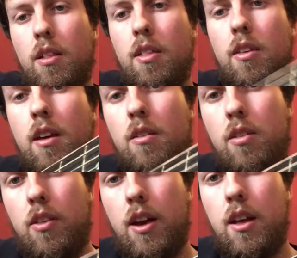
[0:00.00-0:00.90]
let's get used
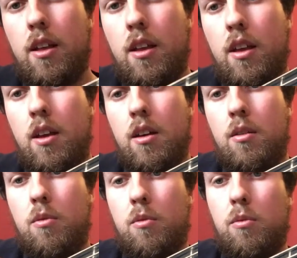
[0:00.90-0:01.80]
to that.
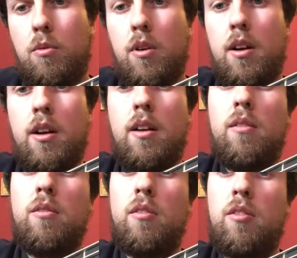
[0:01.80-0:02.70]

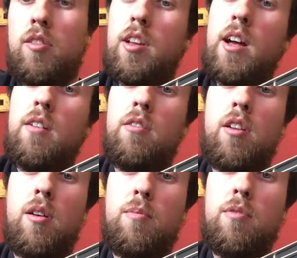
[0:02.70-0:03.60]
1, down,
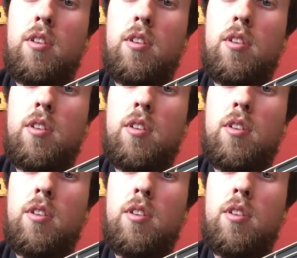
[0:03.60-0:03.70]
up,